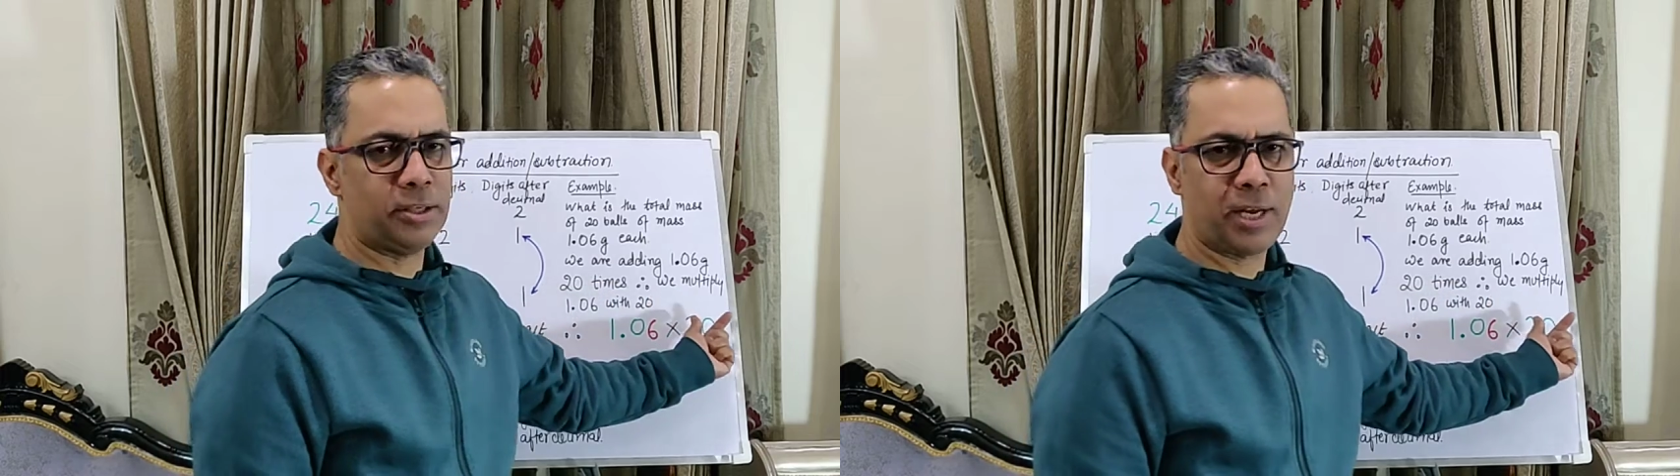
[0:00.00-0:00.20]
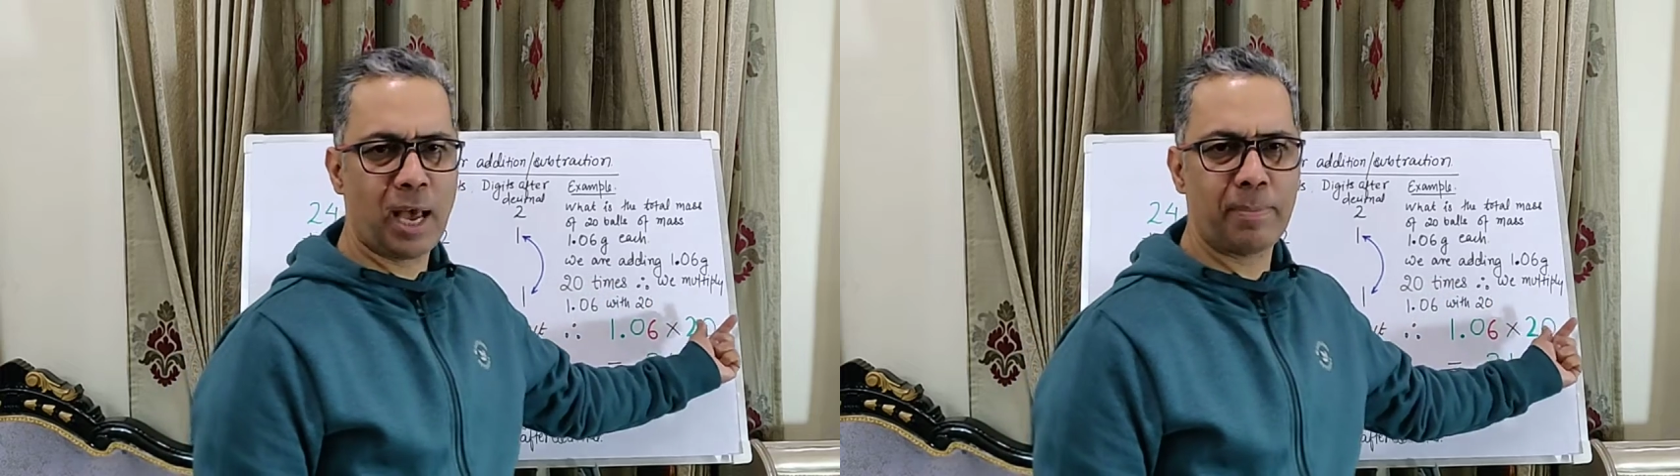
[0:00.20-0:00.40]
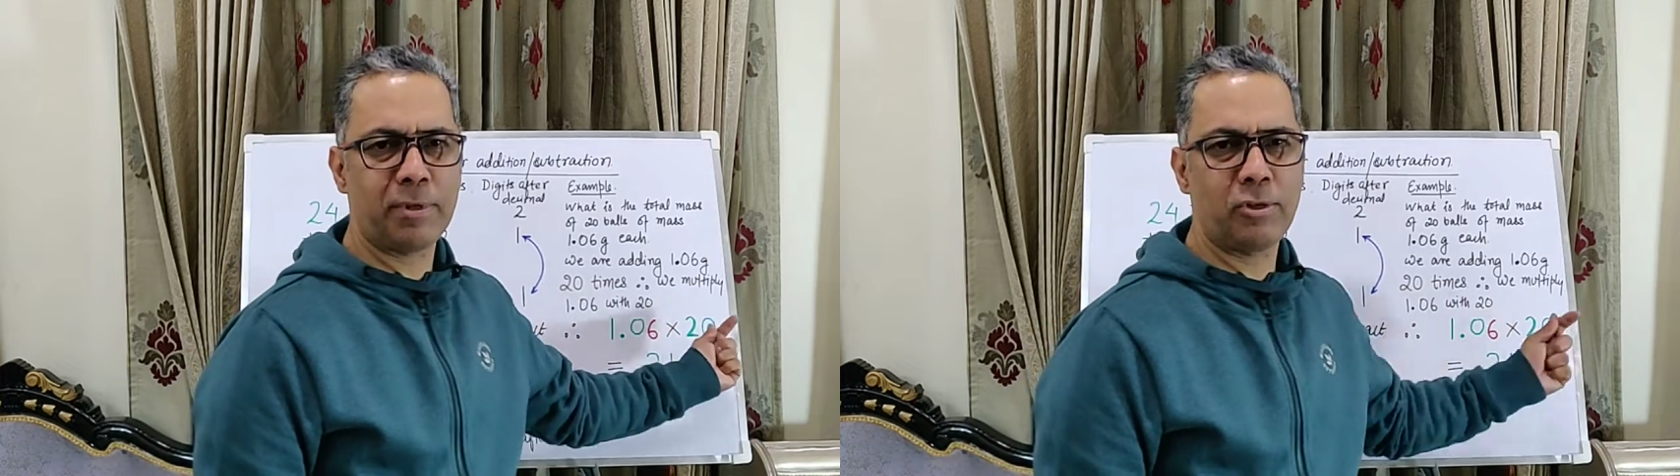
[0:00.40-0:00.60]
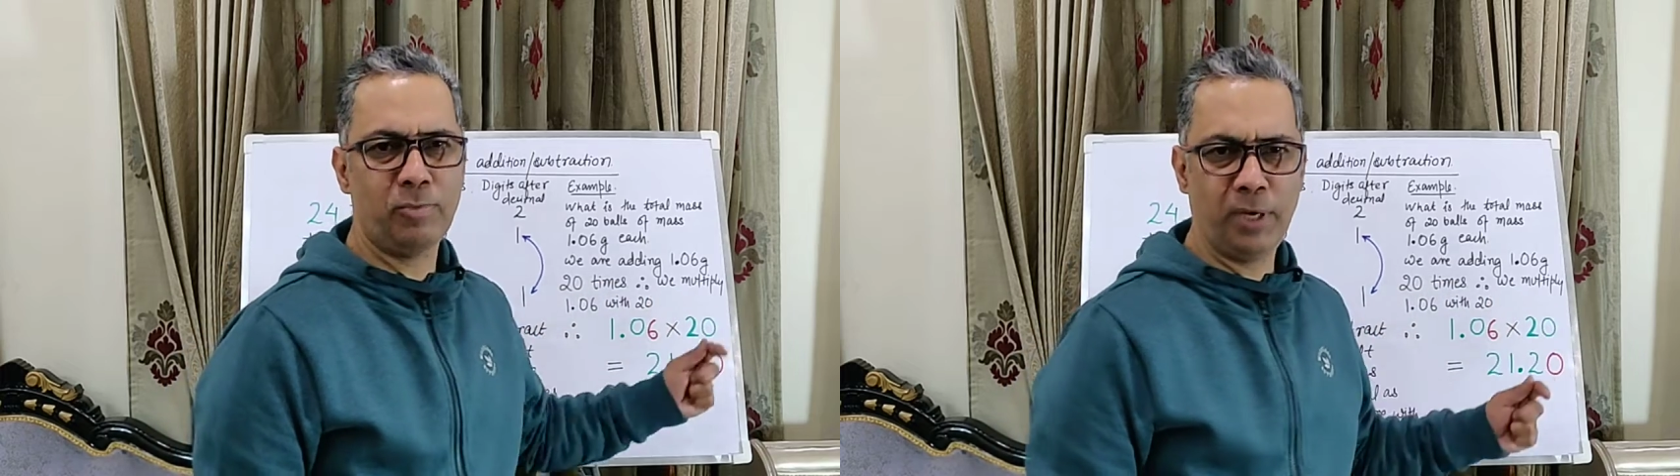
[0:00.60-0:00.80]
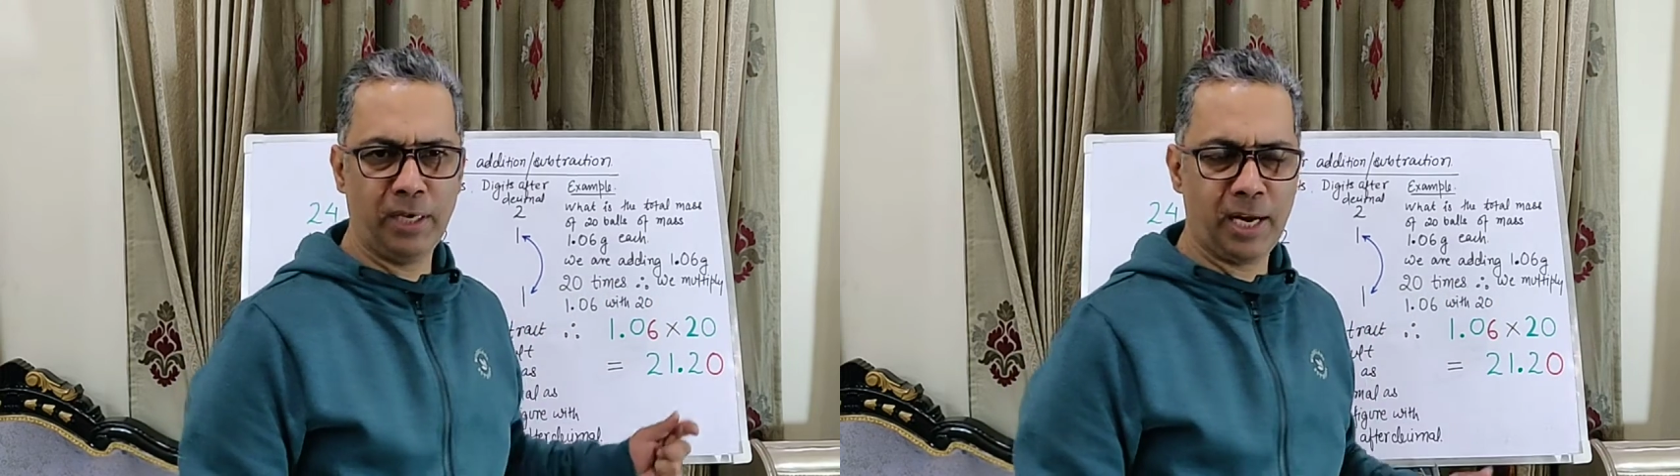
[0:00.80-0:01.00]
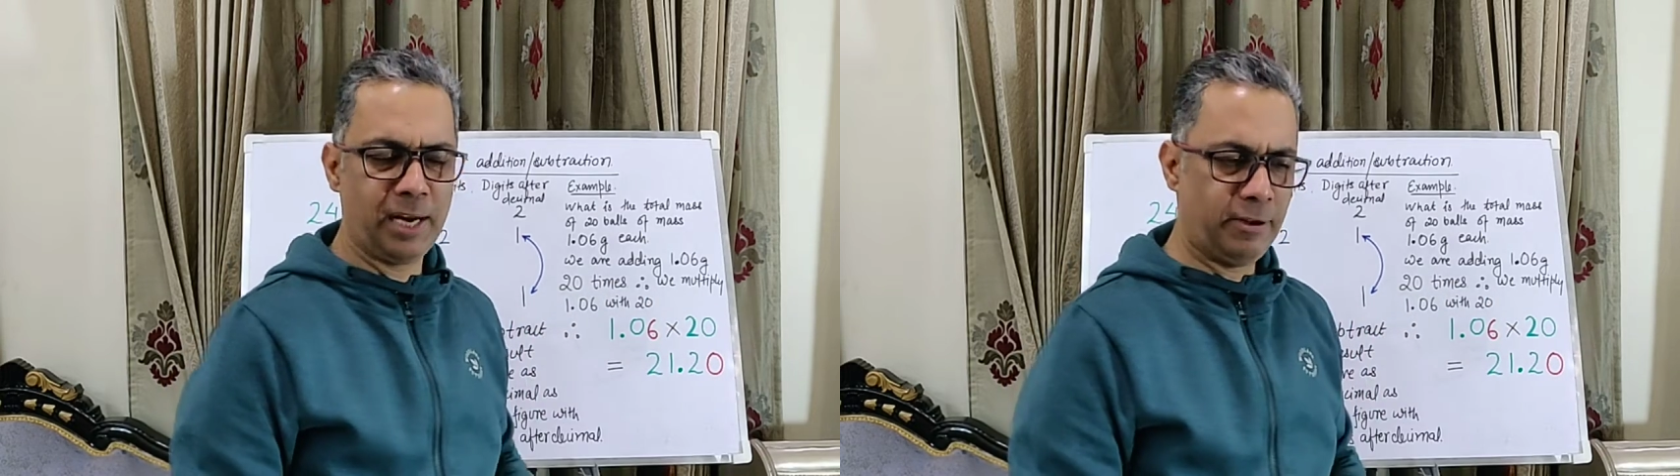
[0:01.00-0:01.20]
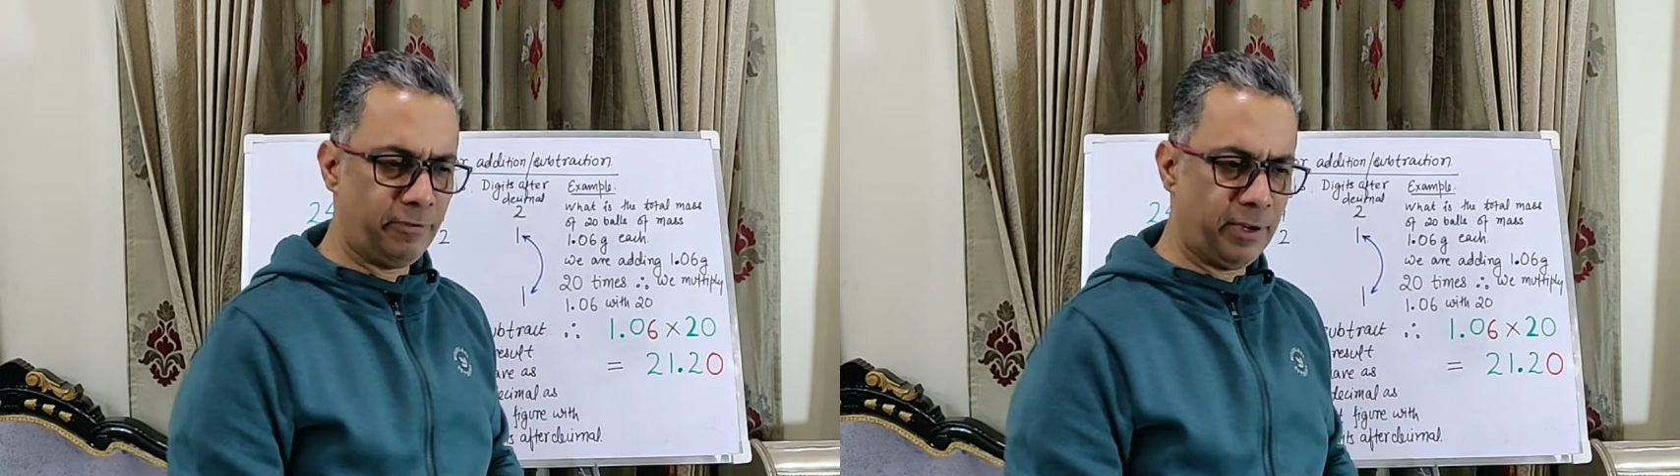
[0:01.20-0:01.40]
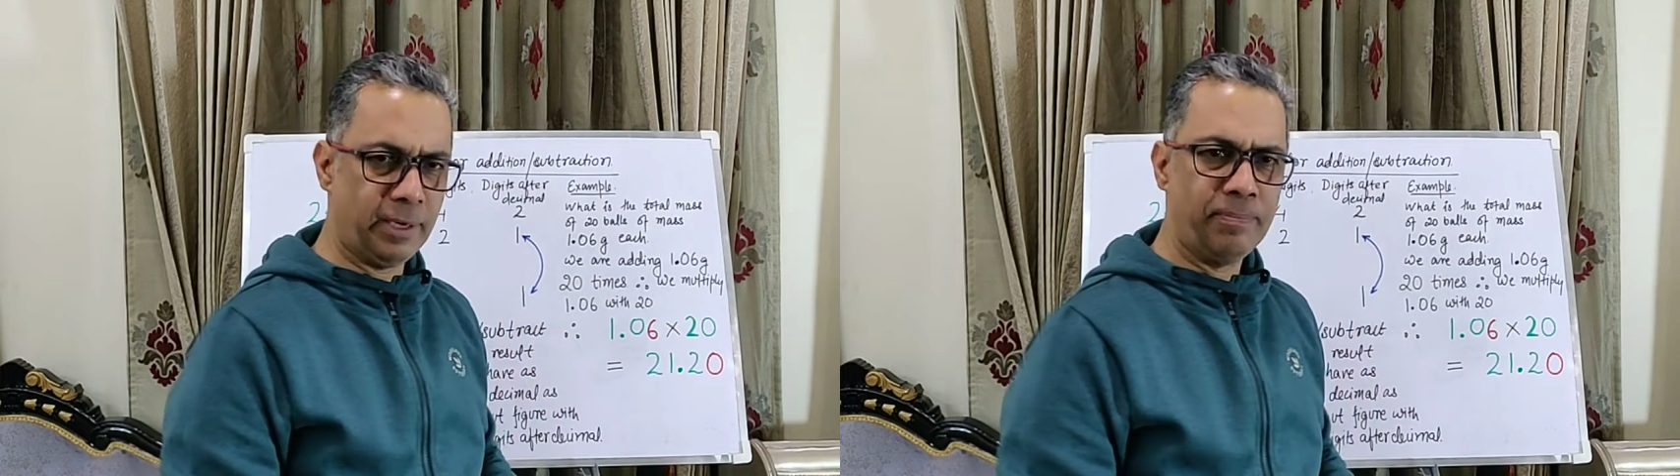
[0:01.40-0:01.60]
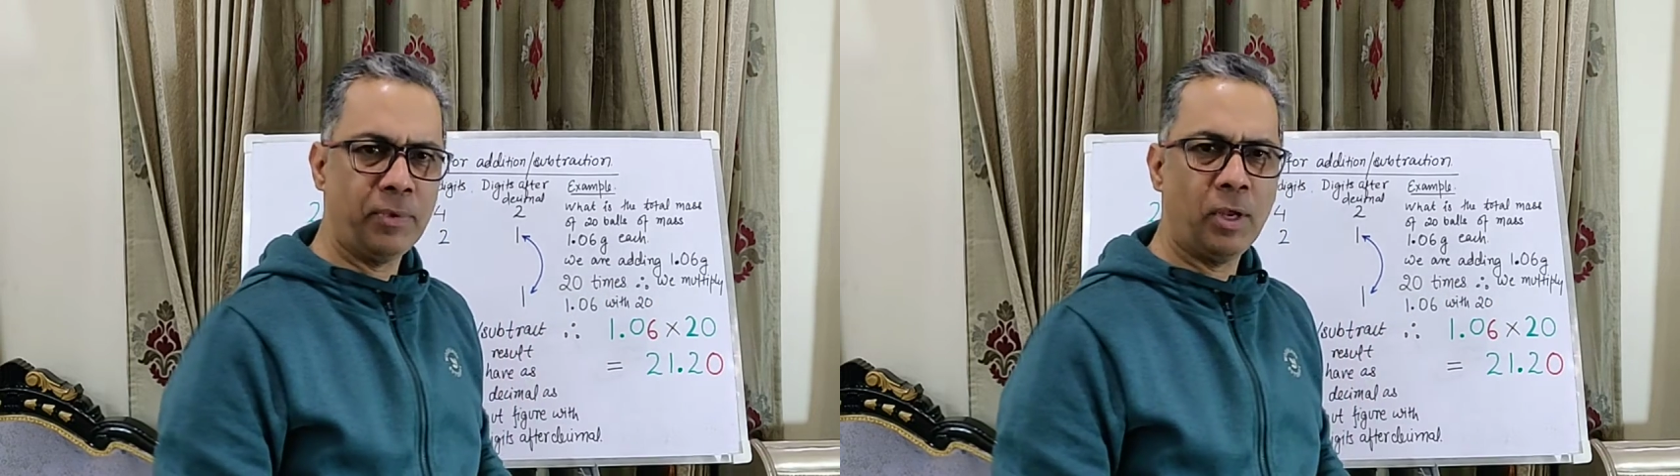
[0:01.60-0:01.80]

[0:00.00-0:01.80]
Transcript: just happens to be a kind of a